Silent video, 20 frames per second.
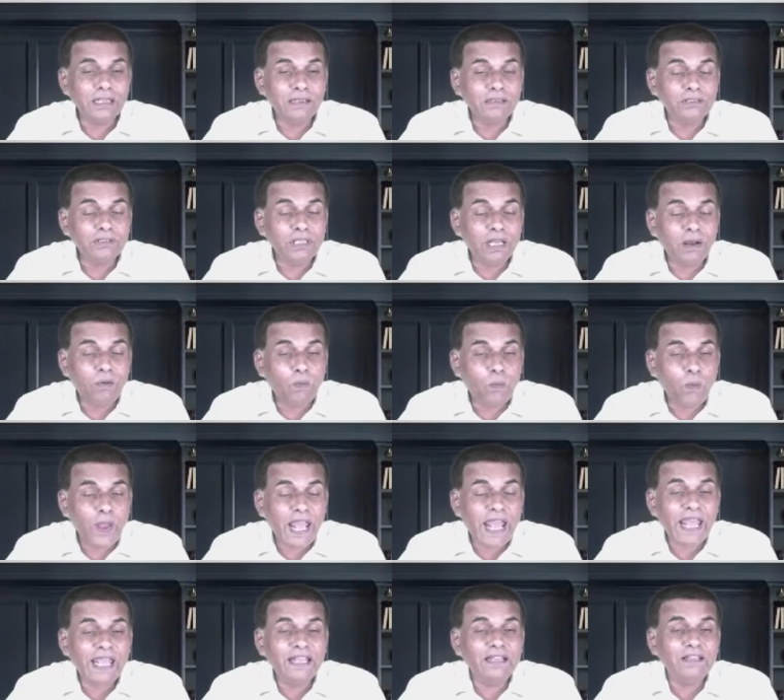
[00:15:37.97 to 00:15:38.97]
the
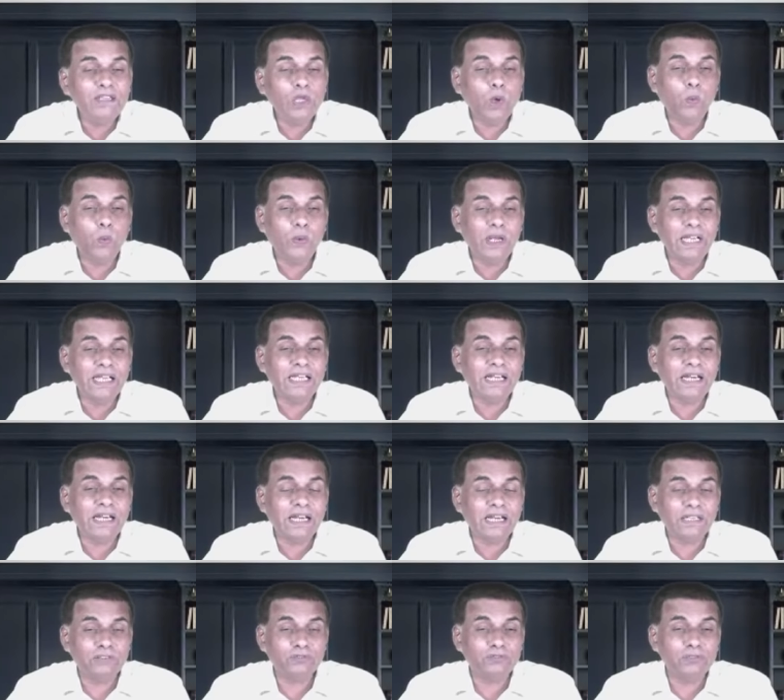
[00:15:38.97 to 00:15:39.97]
way in the
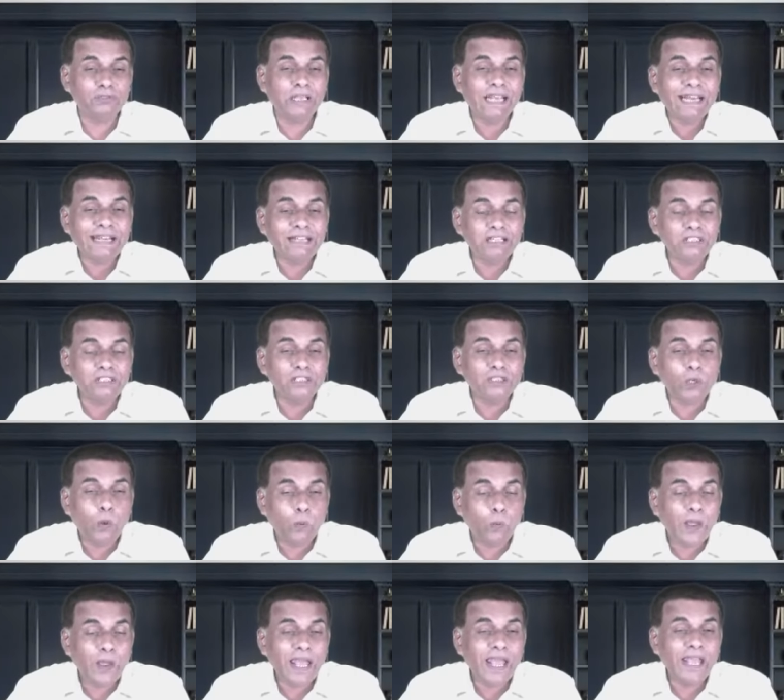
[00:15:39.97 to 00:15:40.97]
wilderness it is the
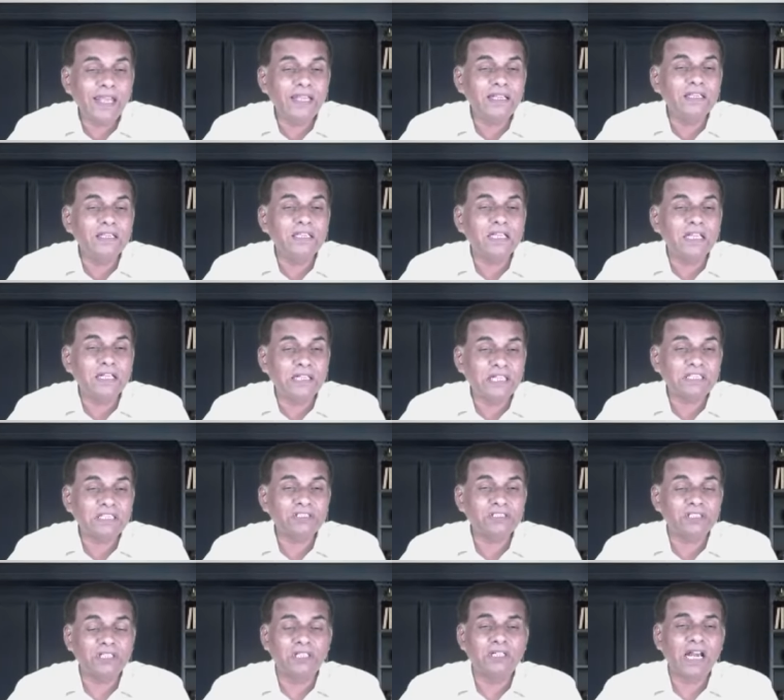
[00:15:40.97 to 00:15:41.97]
way in the
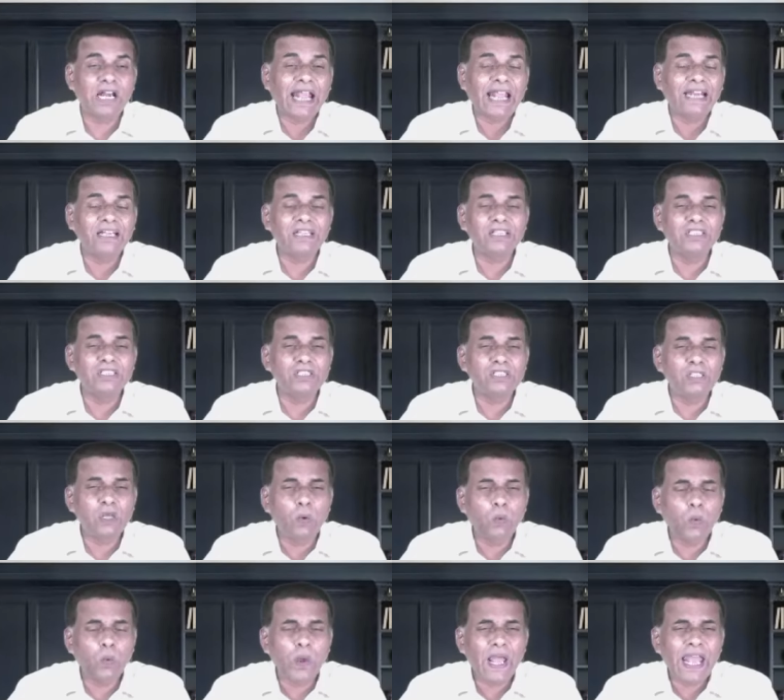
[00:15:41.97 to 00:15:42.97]
desert it is
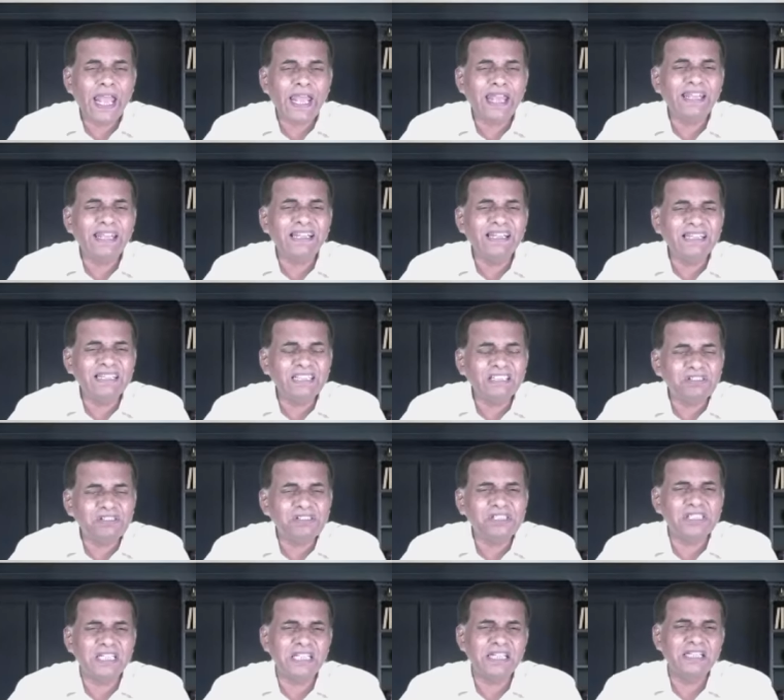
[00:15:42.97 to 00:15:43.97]
the way in the
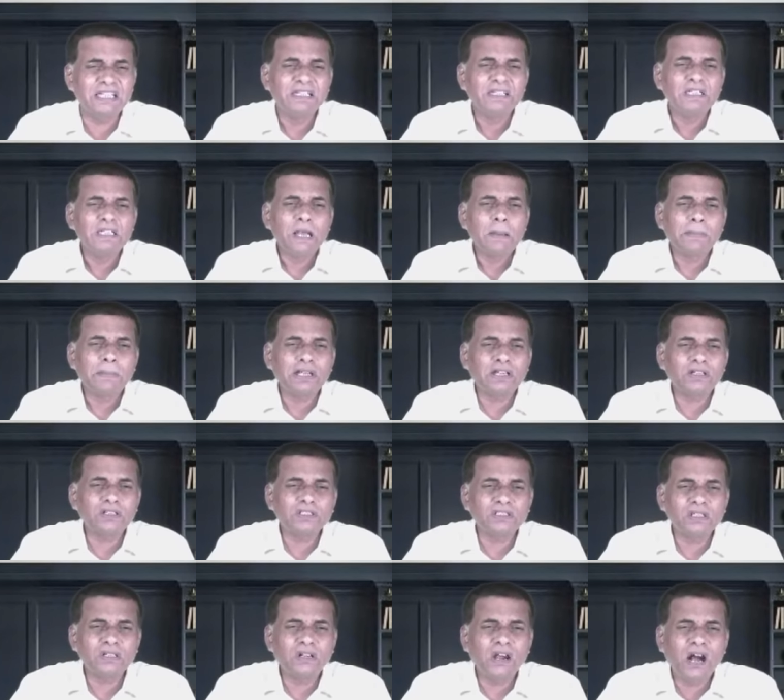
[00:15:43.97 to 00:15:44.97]
sea
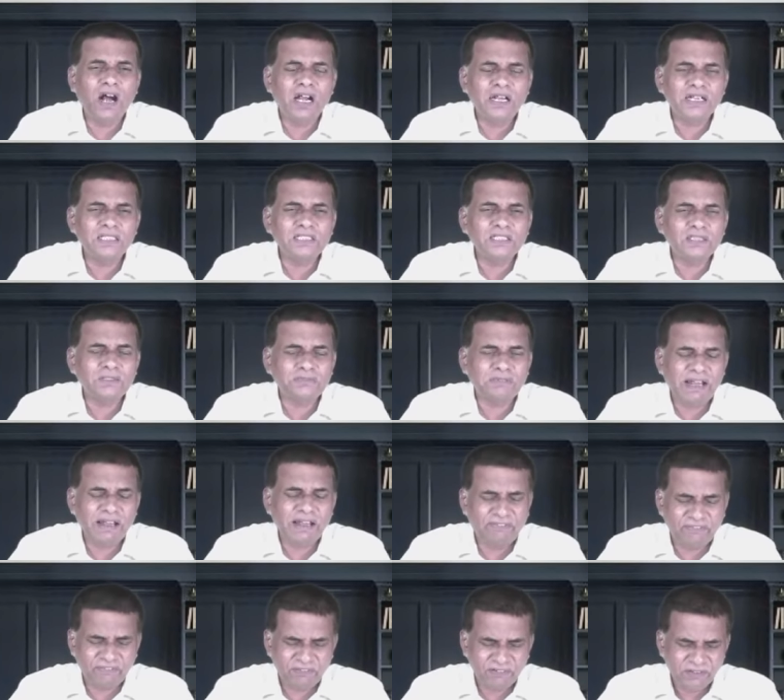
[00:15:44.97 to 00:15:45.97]
because god is
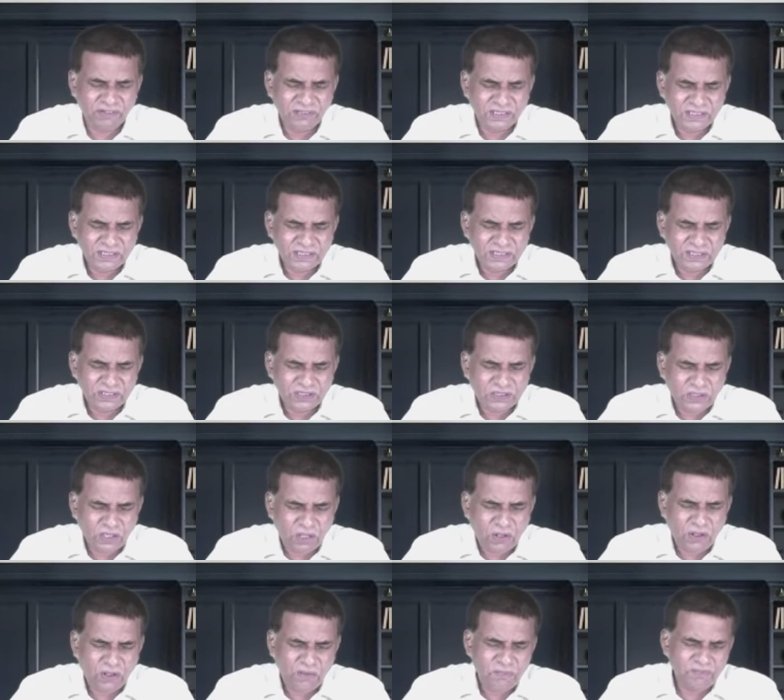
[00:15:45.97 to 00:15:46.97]
faithful
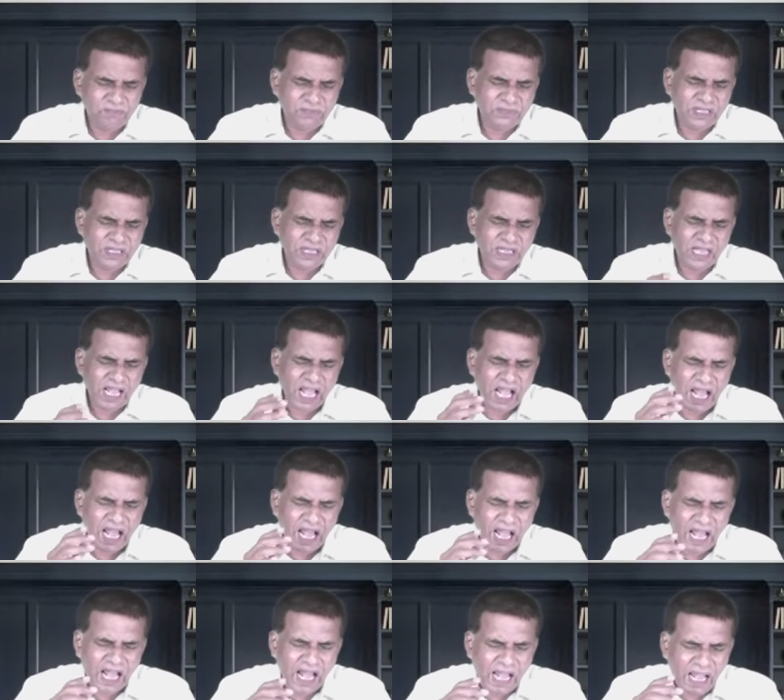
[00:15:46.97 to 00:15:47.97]
so mm,
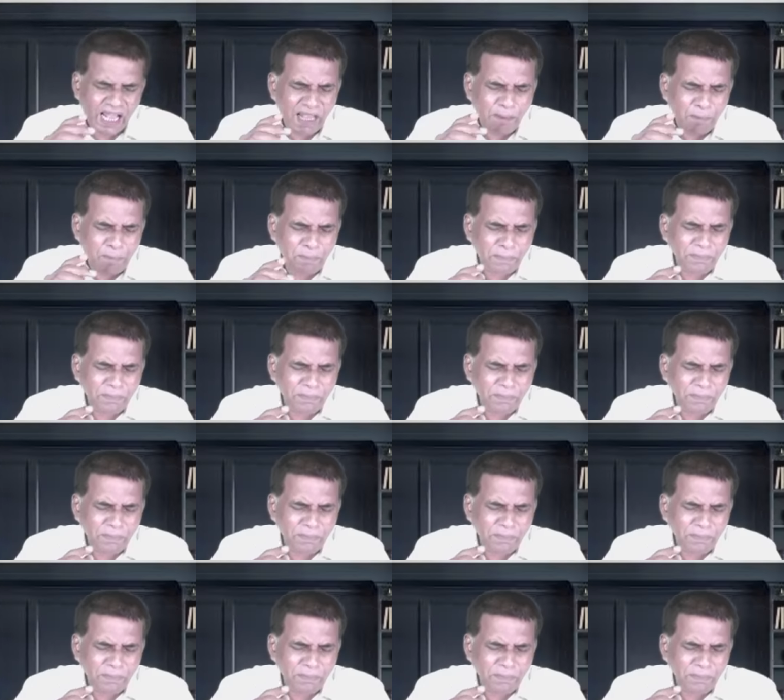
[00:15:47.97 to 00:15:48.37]
uh,